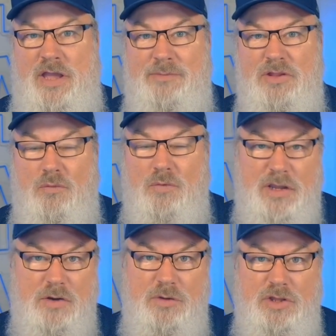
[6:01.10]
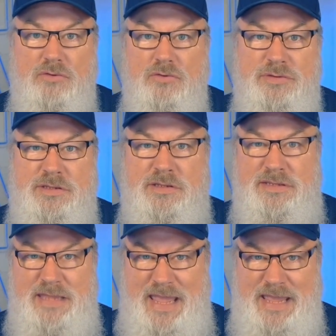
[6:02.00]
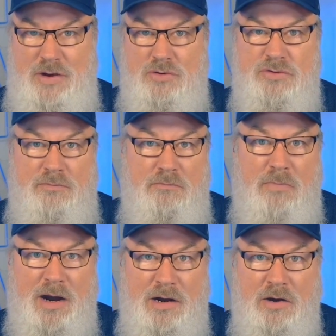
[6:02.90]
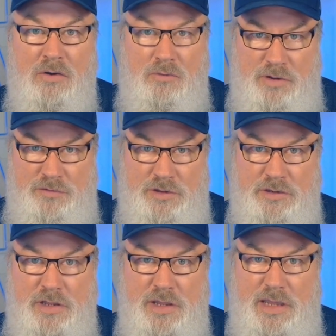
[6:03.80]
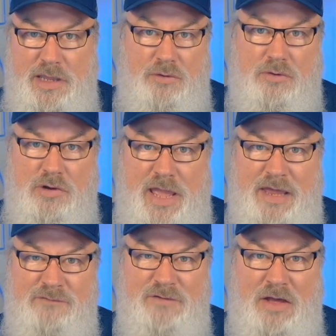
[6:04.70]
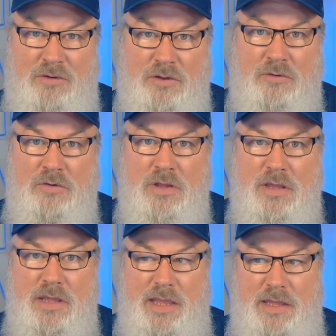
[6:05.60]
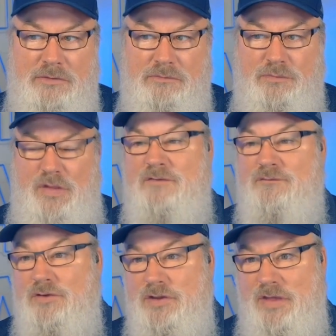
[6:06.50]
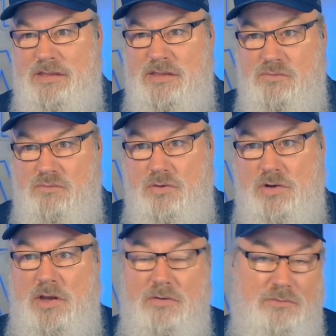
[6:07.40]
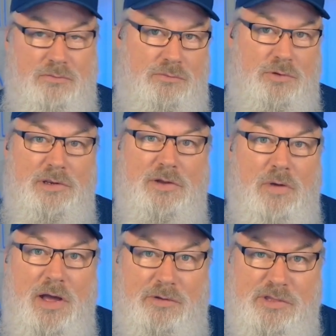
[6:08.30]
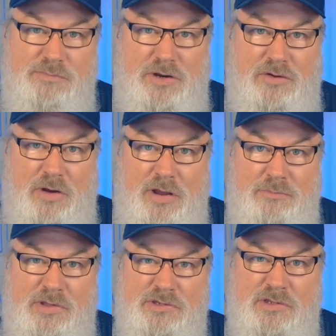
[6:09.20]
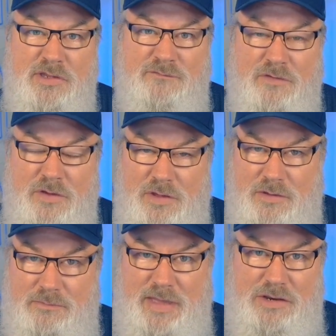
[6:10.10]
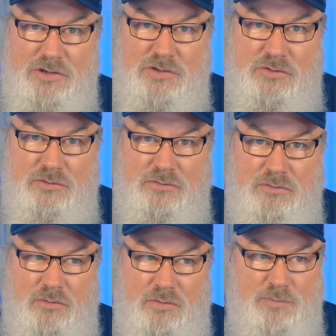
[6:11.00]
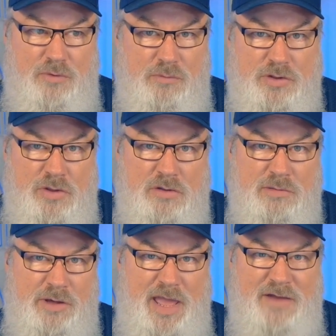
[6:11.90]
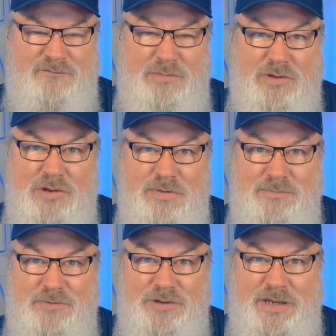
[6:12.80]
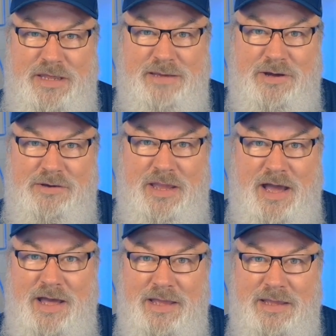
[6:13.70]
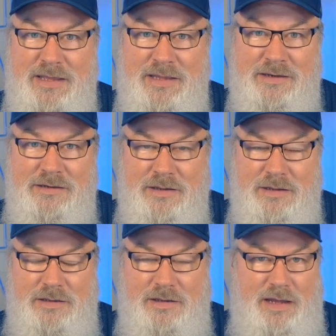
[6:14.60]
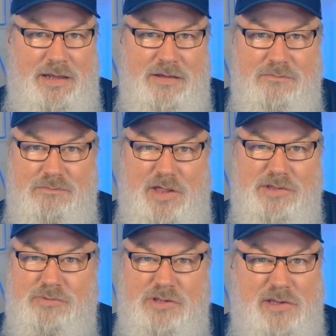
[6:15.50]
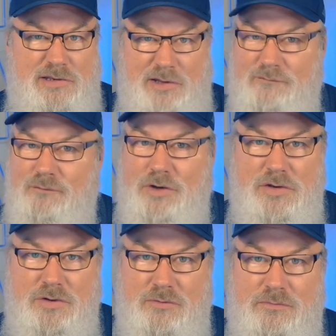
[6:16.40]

I'm into what can we do today or tomorrow with it in order to add value. And thankfully, that's worked out really well. It's been a great business. I've managed to, we're at a point we talked about 500,000 people a day about AI, and I am blessed because I love what I do.